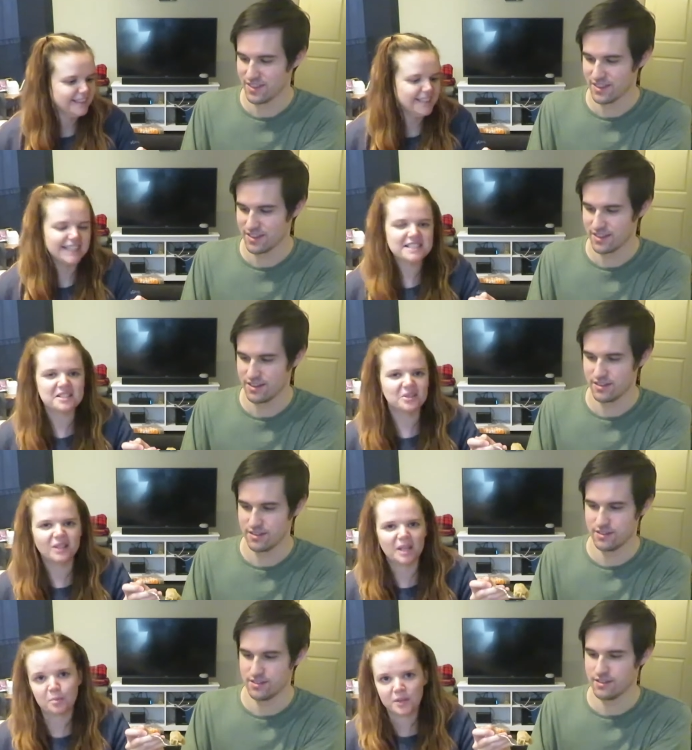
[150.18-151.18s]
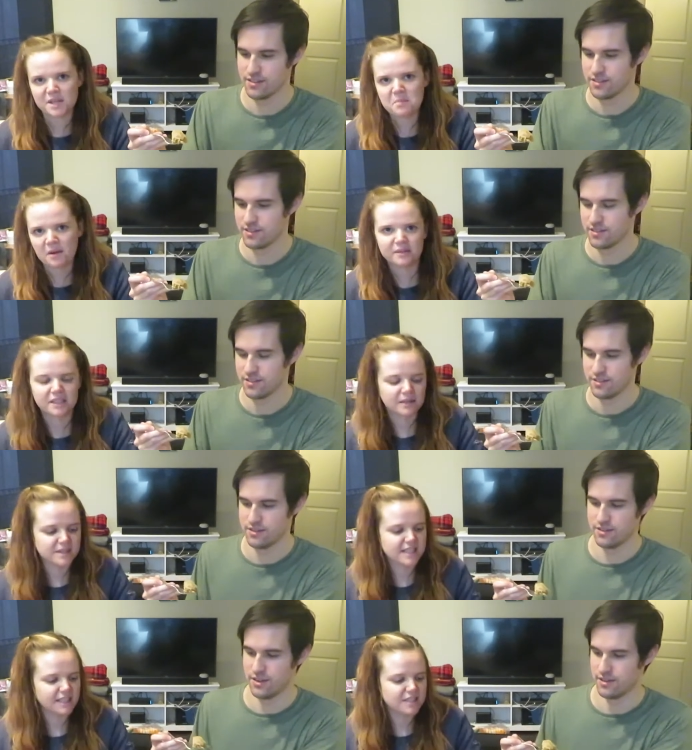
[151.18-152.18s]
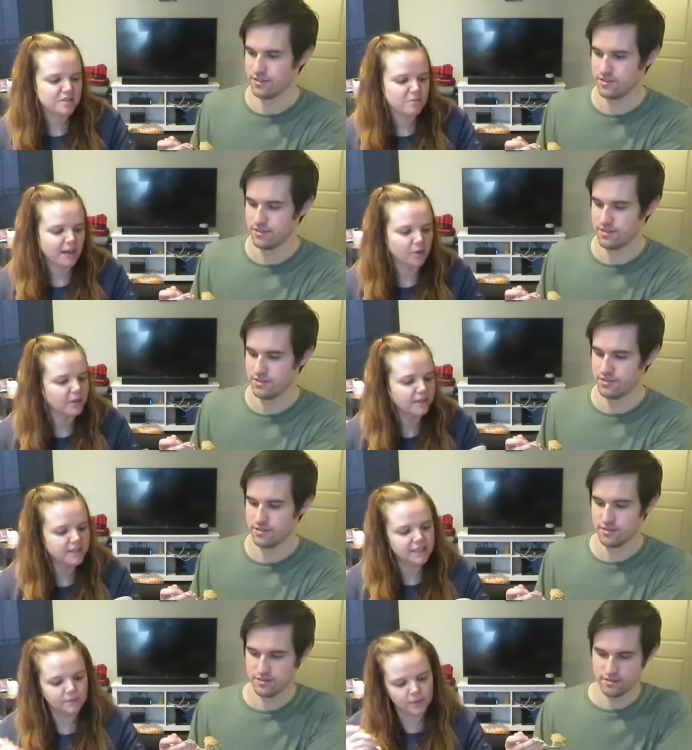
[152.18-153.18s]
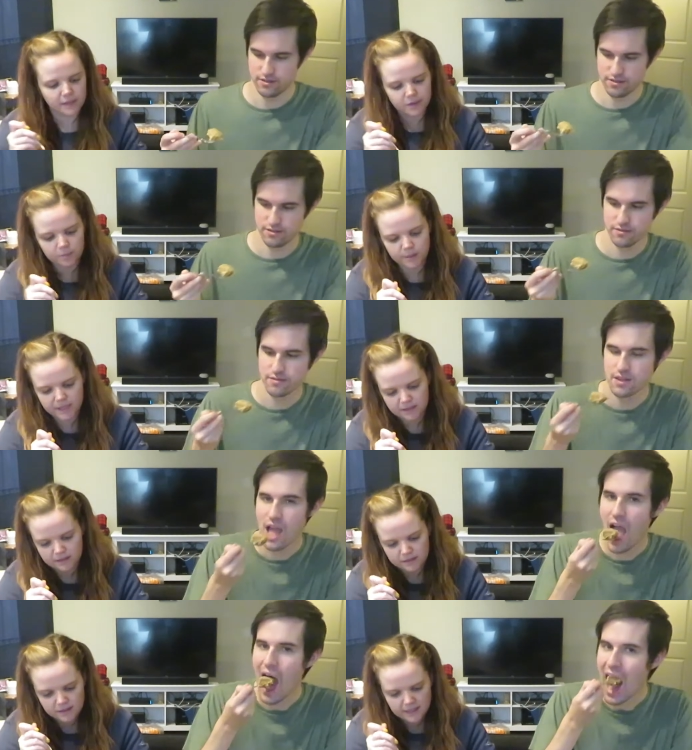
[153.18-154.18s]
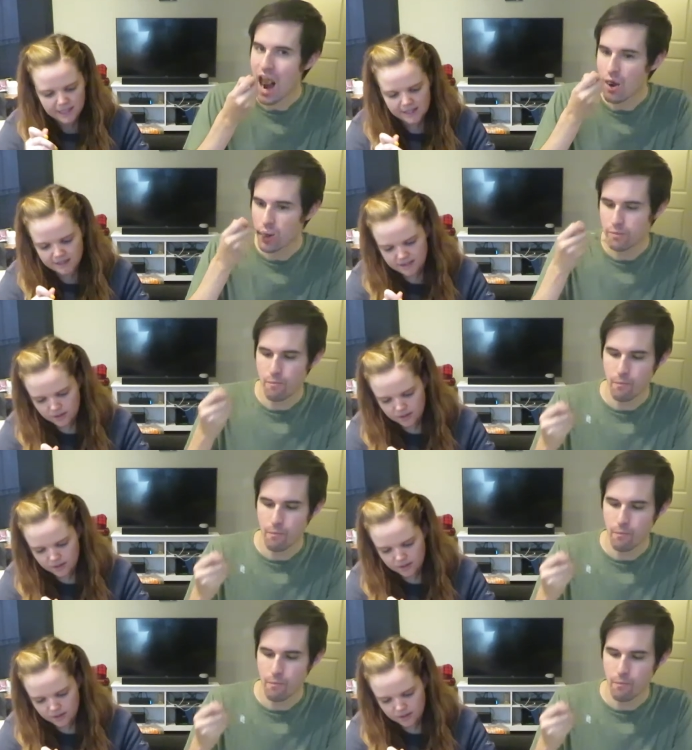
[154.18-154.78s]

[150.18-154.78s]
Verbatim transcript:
Speaker 1: yeah, it doesn't look like a pretty muffin, obviously, because yeah. you microwaved it and whatever, but kind of does